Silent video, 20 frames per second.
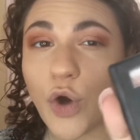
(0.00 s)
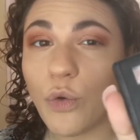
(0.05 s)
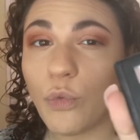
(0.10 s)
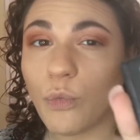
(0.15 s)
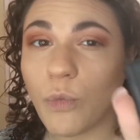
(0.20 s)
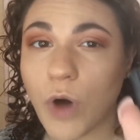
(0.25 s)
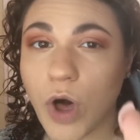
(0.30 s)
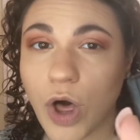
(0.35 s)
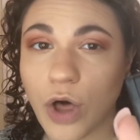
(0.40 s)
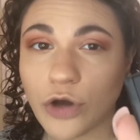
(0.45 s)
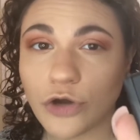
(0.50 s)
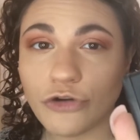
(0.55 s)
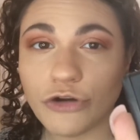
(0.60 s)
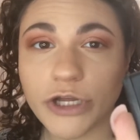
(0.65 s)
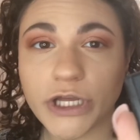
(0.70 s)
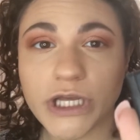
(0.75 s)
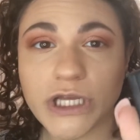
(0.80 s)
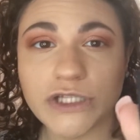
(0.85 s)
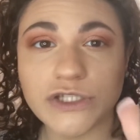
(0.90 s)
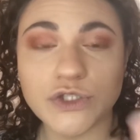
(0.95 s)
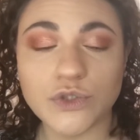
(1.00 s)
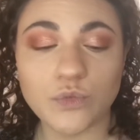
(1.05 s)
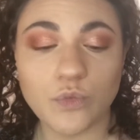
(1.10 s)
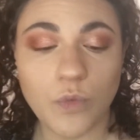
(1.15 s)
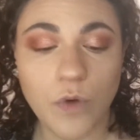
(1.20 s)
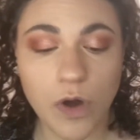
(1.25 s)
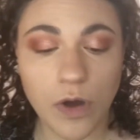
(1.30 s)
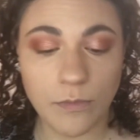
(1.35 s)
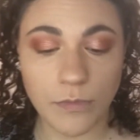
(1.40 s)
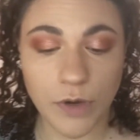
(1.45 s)
Walgreens,
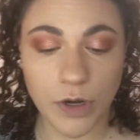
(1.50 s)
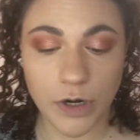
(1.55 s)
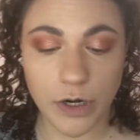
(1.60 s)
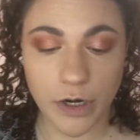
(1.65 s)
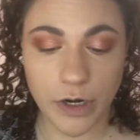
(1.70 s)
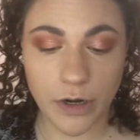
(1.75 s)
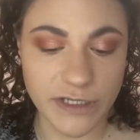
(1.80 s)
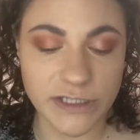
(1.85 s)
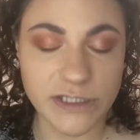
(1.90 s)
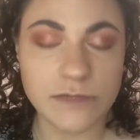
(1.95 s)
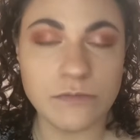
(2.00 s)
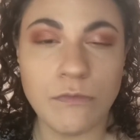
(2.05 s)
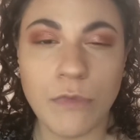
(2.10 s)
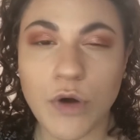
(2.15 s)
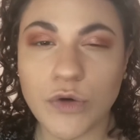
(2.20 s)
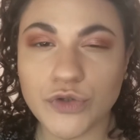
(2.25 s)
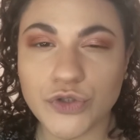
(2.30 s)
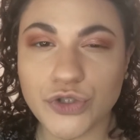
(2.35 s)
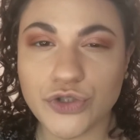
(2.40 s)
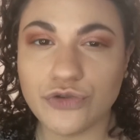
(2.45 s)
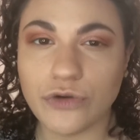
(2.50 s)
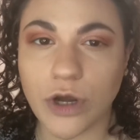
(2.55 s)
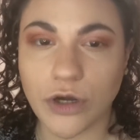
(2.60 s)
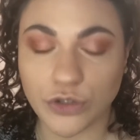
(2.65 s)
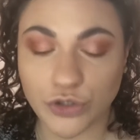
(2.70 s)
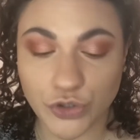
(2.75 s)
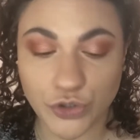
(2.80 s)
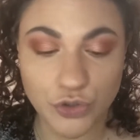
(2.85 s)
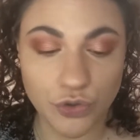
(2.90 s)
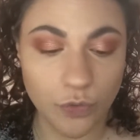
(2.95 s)
Walmart. It's most
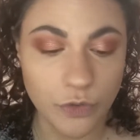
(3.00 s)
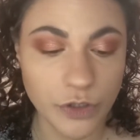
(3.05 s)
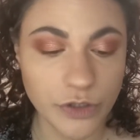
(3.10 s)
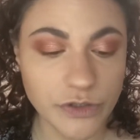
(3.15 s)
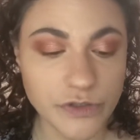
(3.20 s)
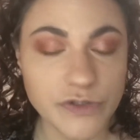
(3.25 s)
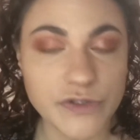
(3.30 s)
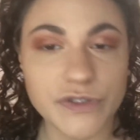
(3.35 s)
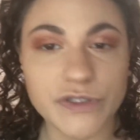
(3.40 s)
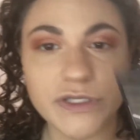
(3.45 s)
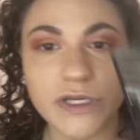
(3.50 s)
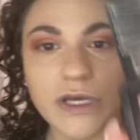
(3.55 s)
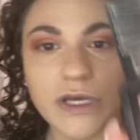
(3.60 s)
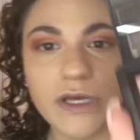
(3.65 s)
drugstores.